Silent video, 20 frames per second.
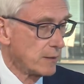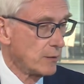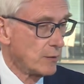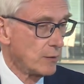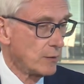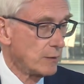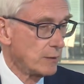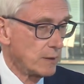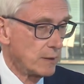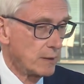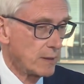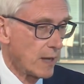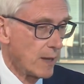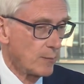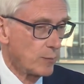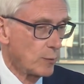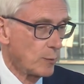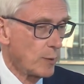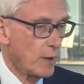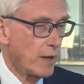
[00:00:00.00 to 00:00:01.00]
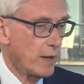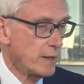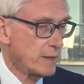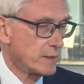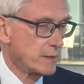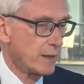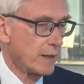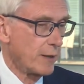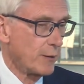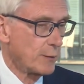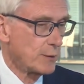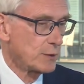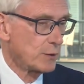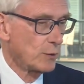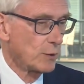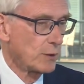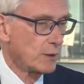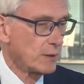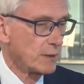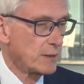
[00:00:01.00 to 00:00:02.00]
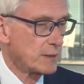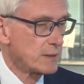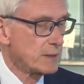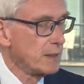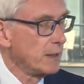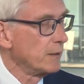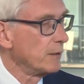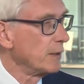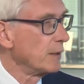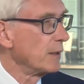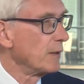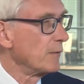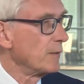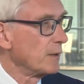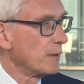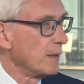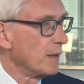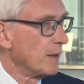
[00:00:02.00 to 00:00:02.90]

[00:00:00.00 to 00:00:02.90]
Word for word: a good compromise. I always look at the ceiling of